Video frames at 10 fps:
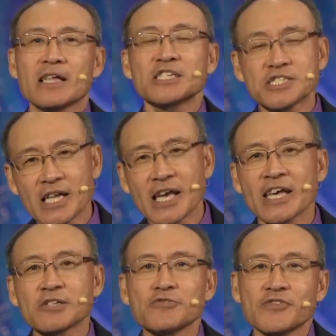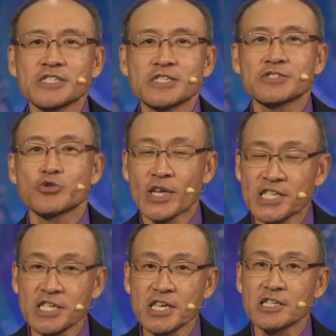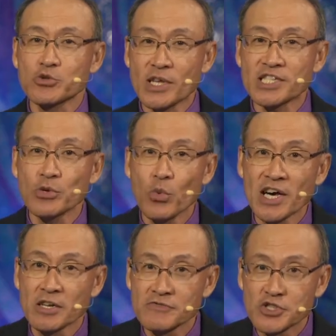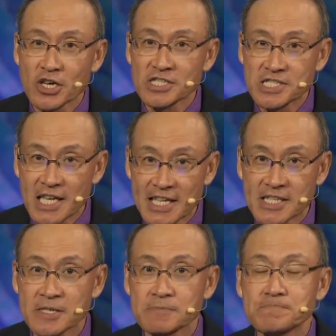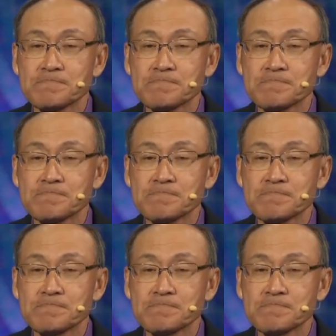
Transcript: Listen again to verses 20 and 21 of John's letter.